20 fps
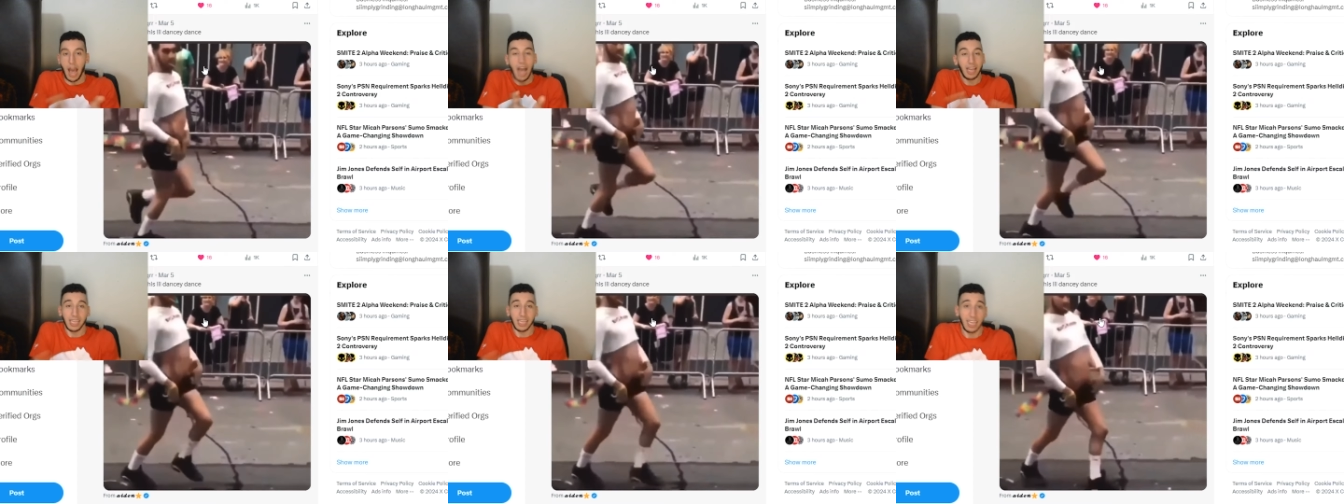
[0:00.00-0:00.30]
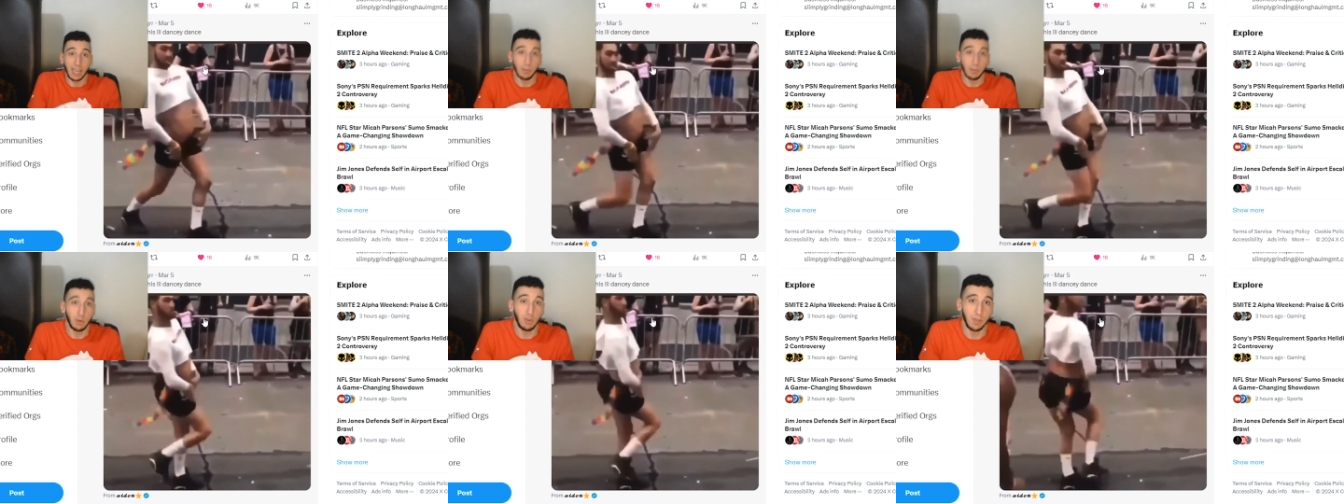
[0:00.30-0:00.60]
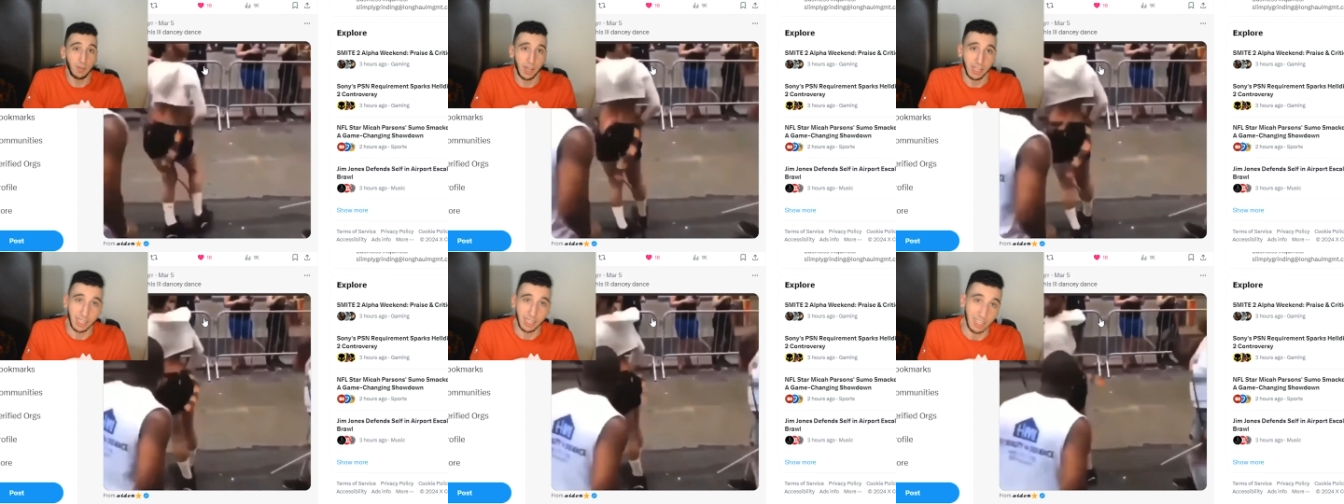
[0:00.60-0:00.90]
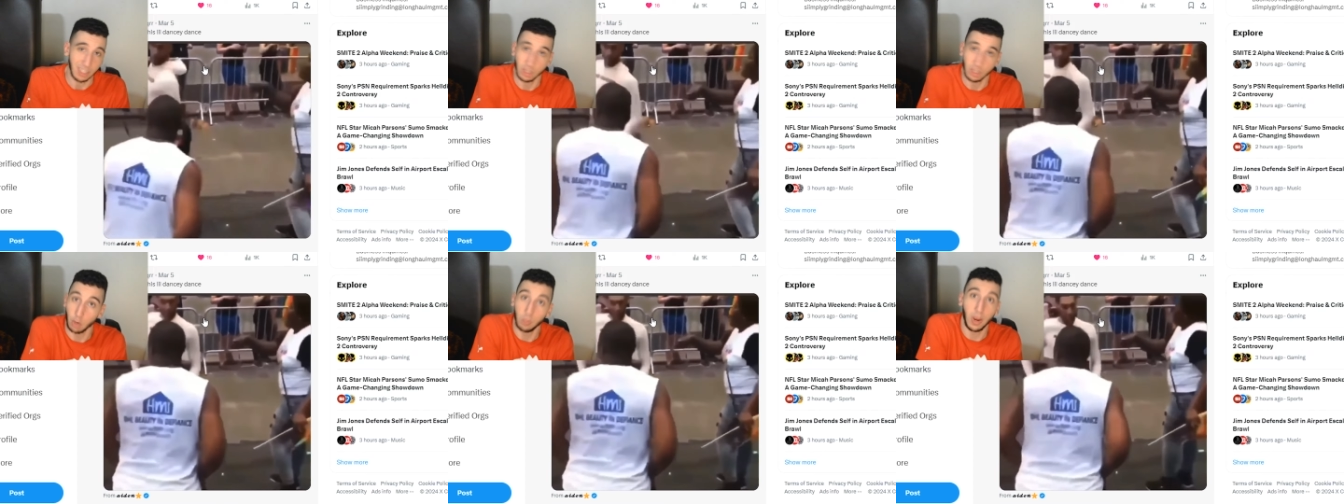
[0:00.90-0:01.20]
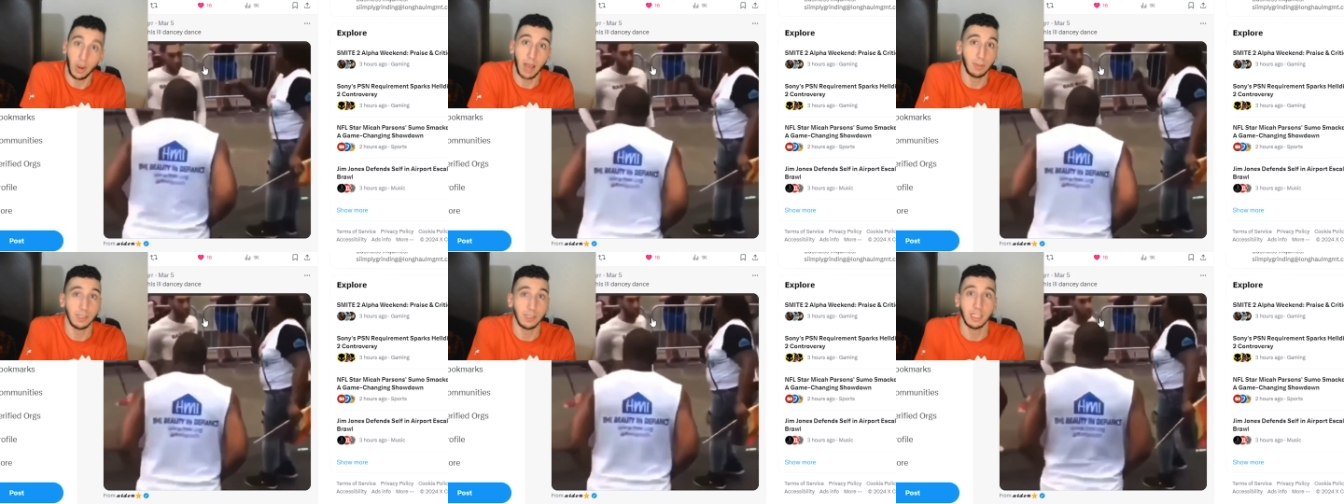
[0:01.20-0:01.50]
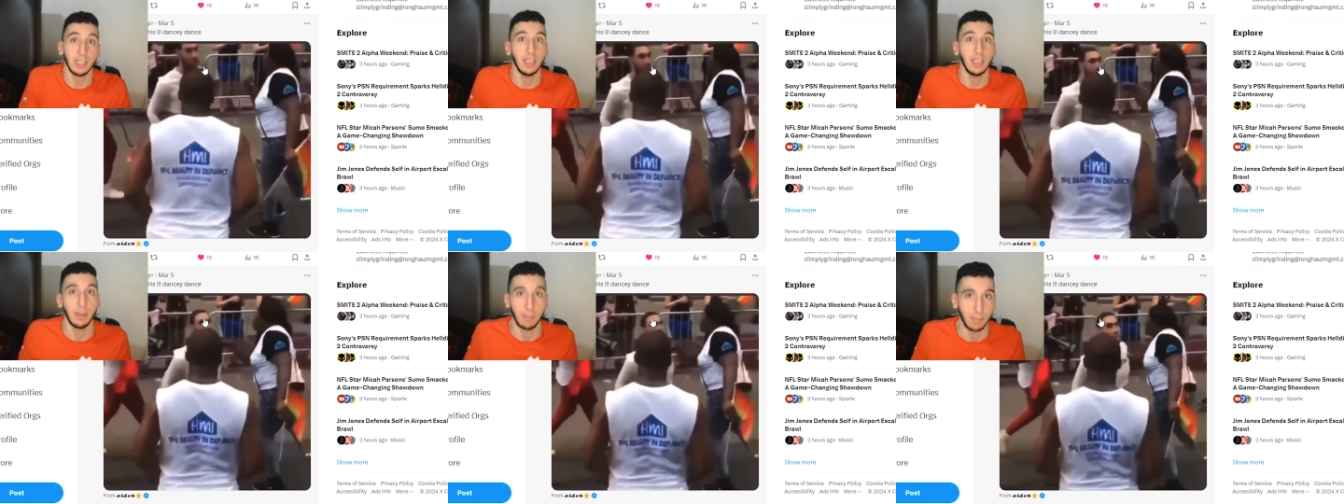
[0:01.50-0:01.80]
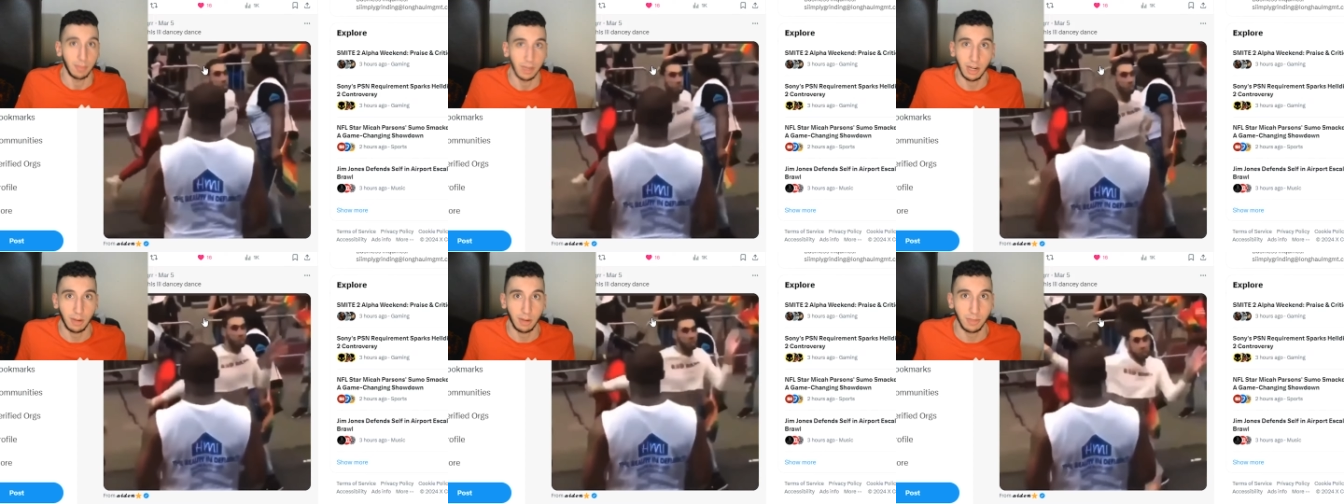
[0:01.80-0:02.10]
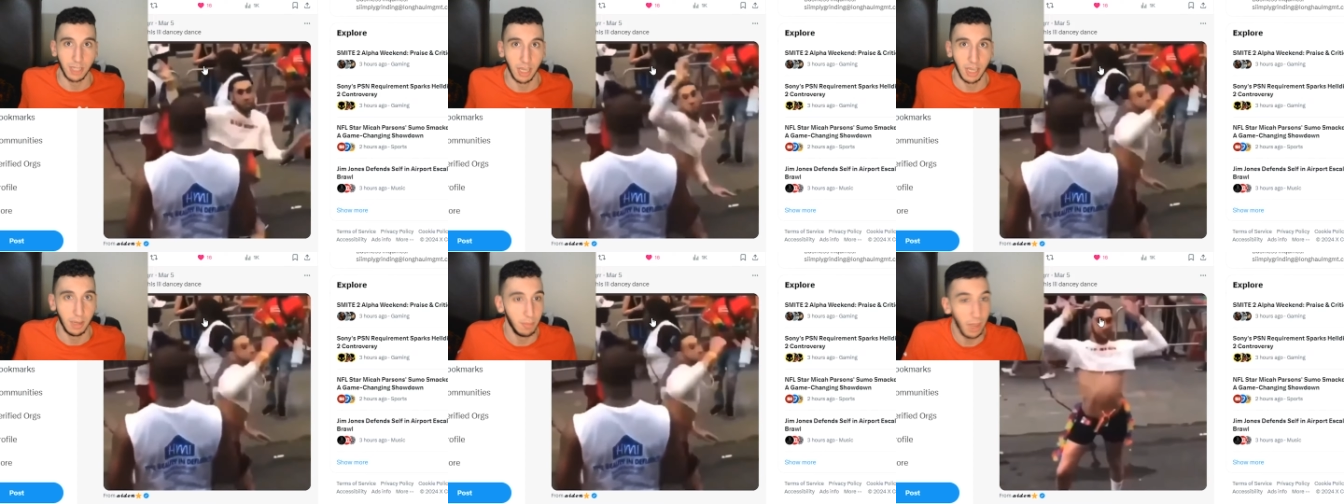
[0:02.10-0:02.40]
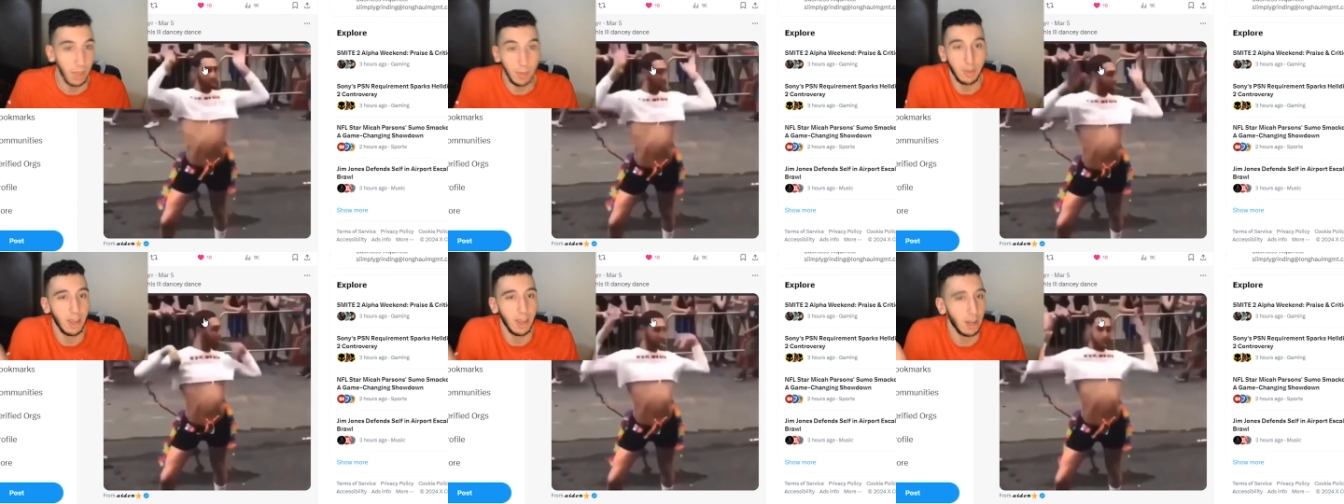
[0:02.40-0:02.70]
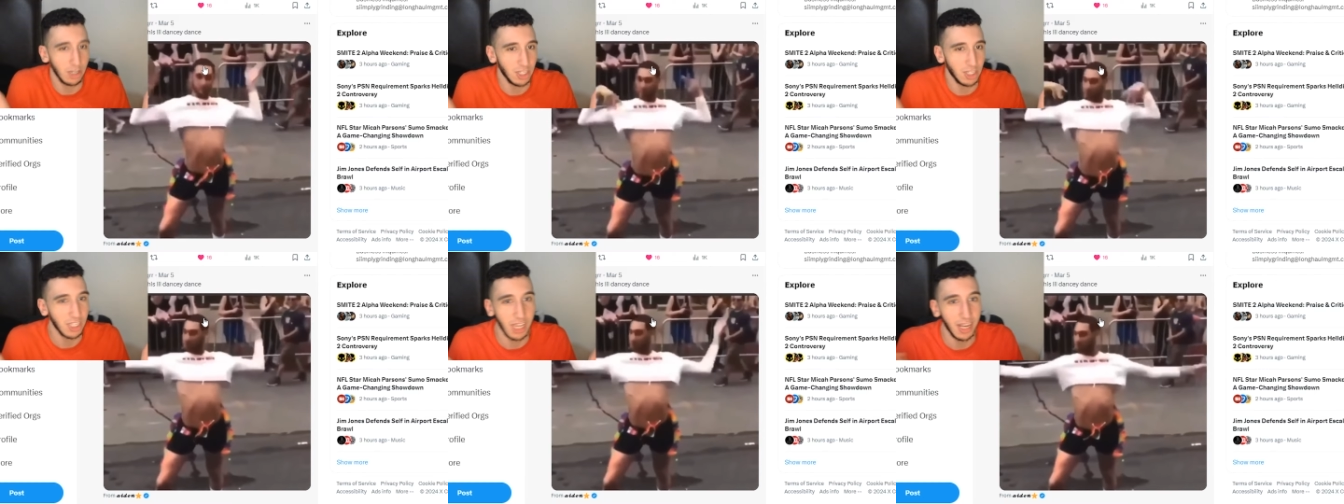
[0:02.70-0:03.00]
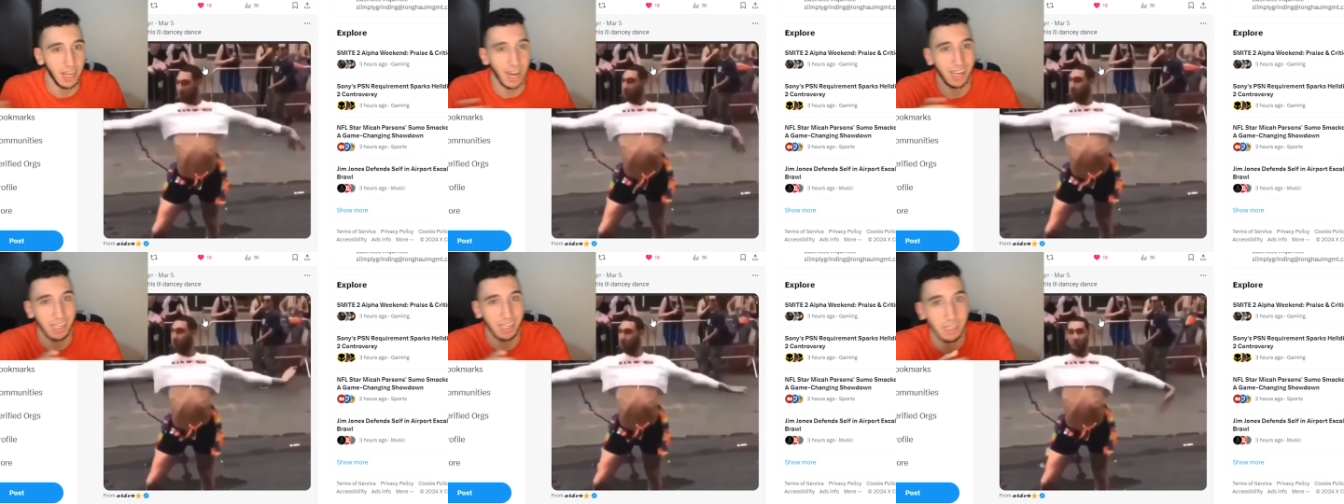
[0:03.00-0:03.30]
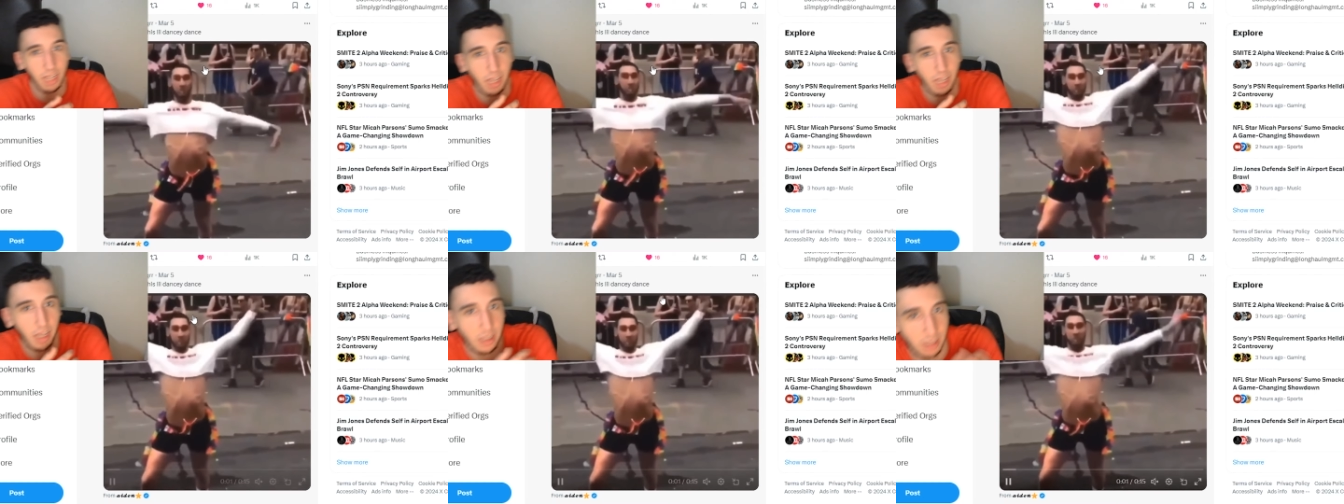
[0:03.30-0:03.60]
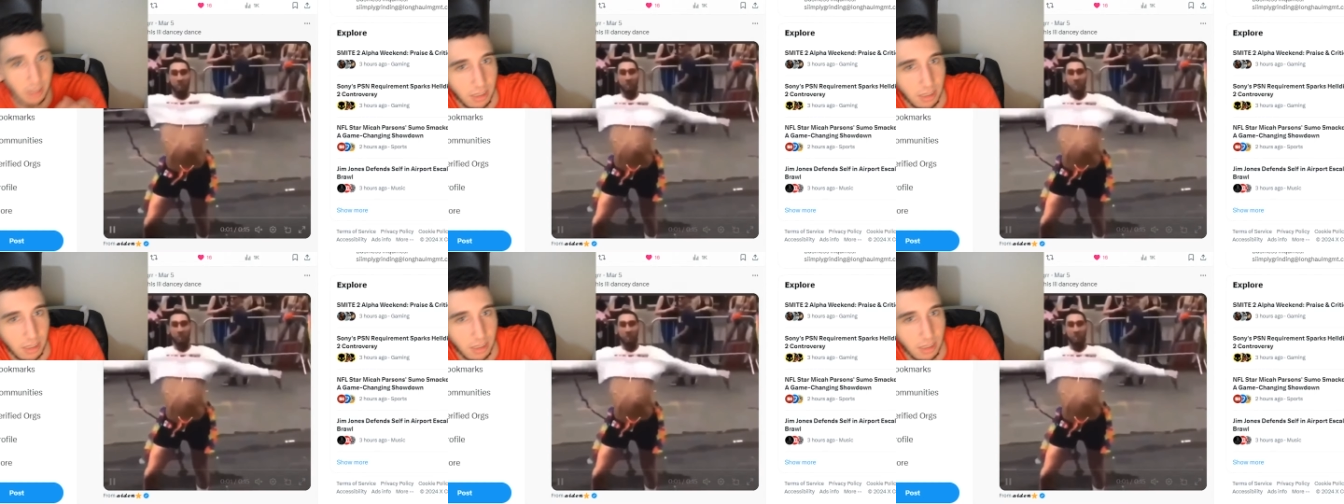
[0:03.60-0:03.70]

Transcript: can't move like this, so props to him. You know what I'm saying? Maybe y'all just saying I can dance.